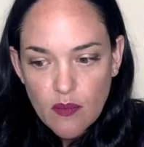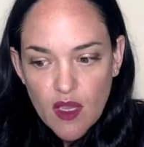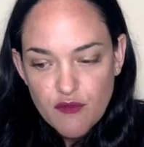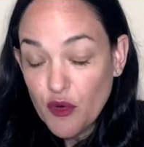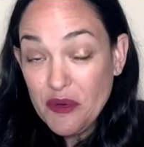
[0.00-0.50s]

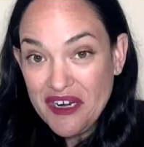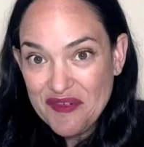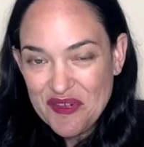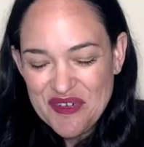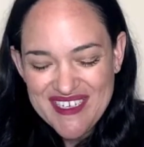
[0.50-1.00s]
for
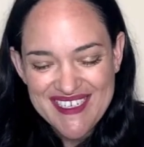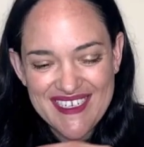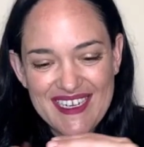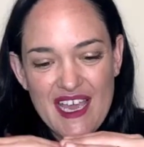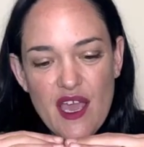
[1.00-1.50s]
whatever
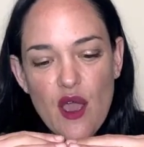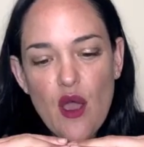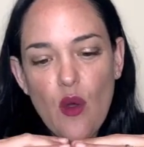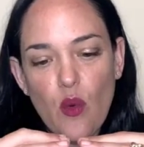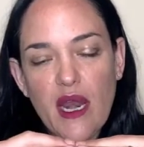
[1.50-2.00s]
reason.
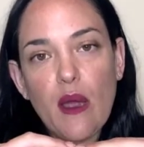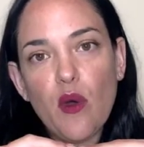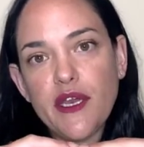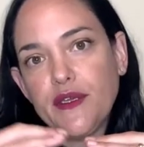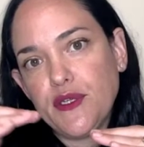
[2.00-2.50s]
What I
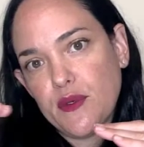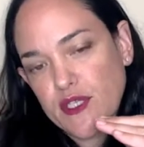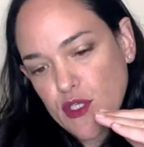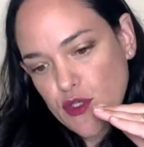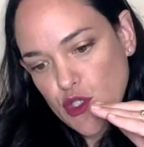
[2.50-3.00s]
want to do
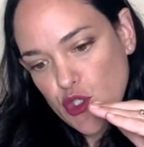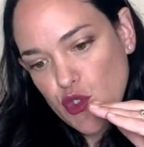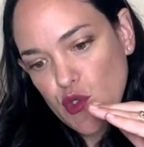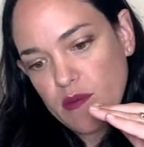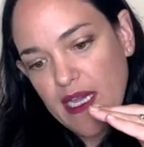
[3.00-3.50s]
is
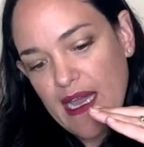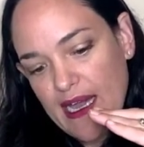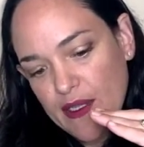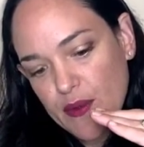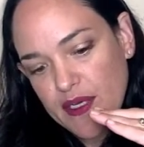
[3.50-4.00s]
consume
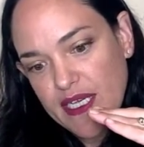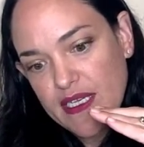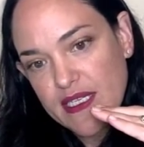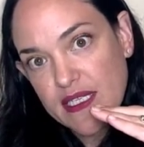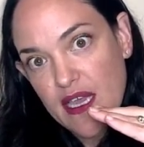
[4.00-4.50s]

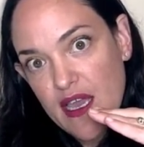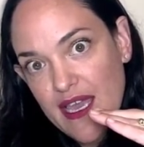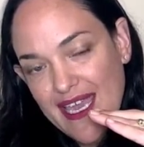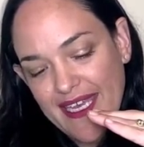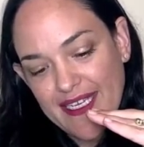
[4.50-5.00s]
calories
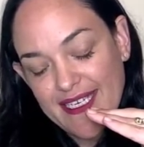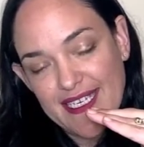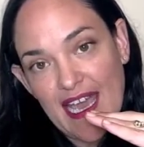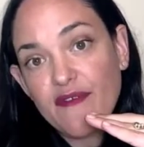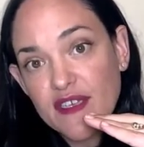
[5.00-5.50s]
in a
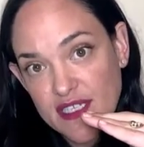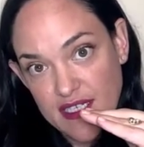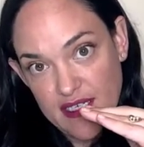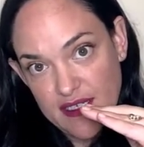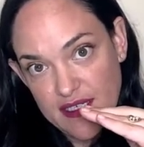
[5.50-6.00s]

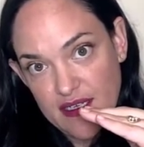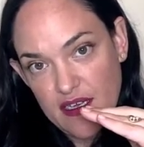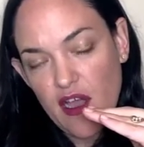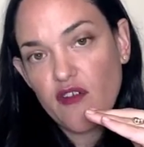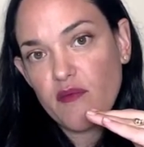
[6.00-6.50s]
deficit
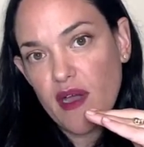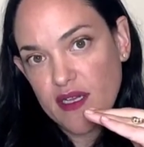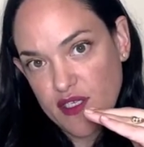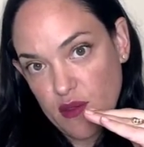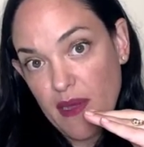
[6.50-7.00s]
of
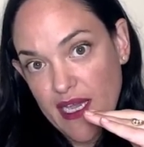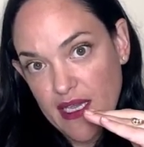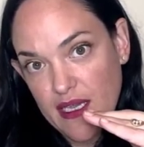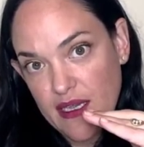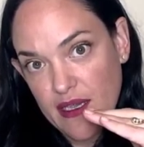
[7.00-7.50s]
to my
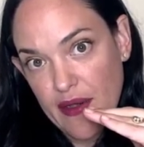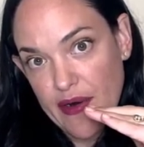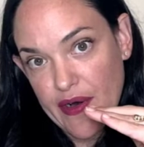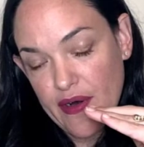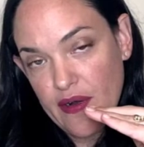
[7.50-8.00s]

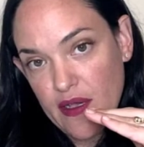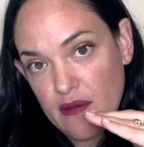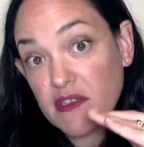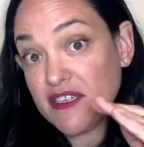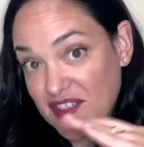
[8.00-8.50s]
EER
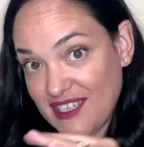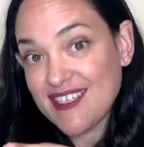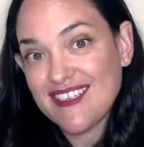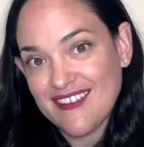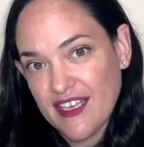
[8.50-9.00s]

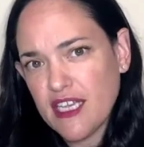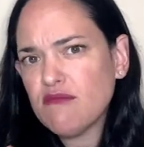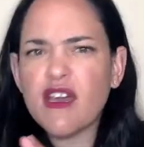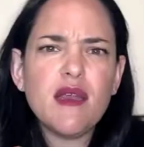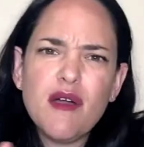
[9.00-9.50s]
consistently,
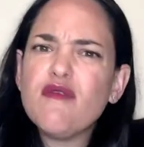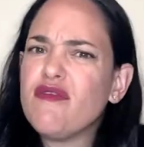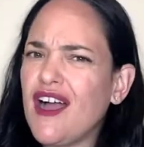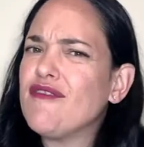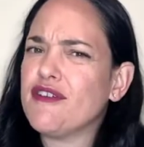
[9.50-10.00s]
and about
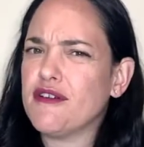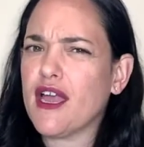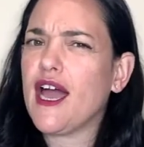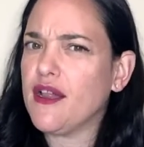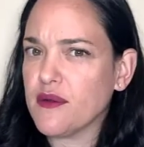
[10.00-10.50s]
500
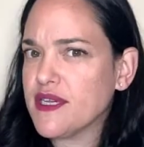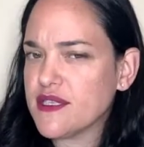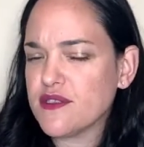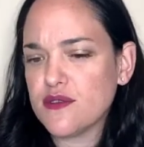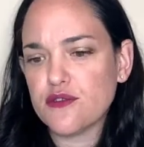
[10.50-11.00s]
calories
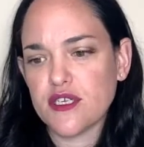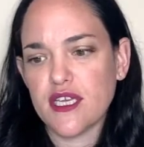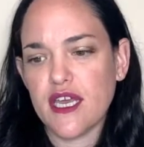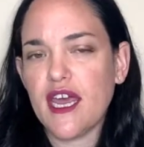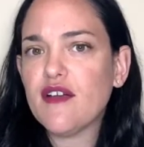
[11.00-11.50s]
is
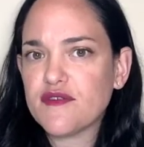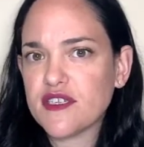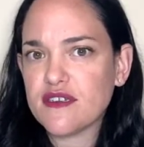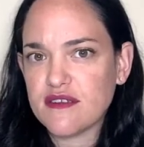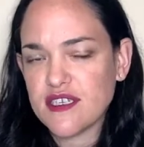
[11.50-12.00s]
usually enough
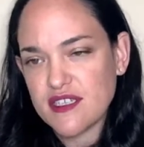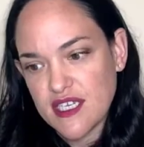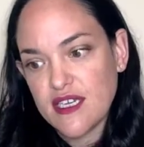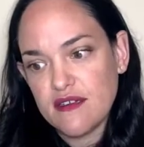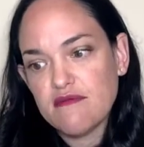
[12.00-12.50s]
to
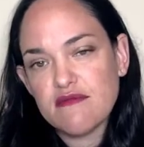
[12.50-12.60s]
see